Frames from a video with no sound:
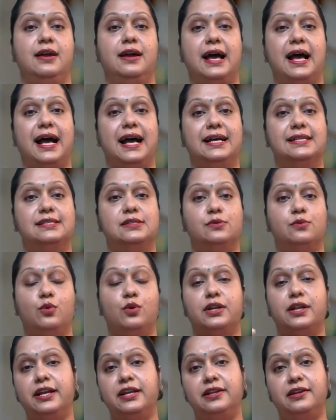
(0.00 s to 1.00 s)
As what
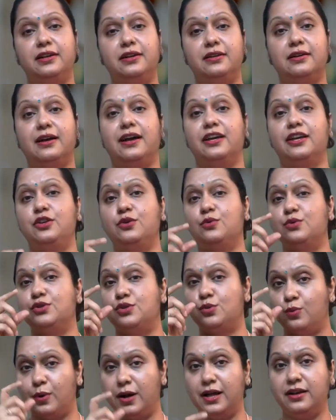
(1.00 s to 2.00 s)
I did, I used
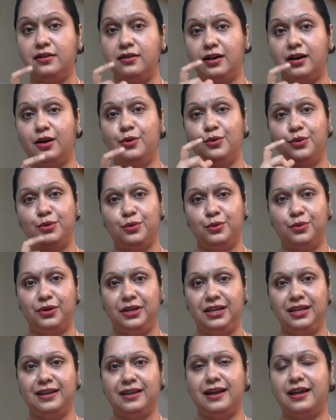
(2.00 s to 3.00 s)
one noun
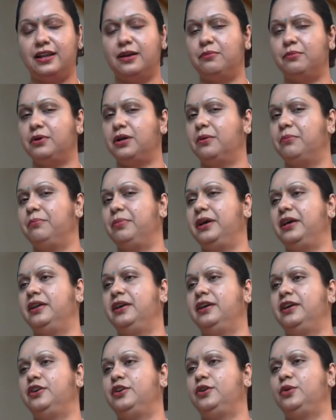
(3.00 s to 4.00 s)
Dhoni and I'm
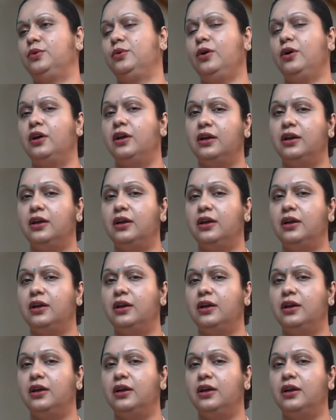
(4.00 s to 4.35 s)
comparing it to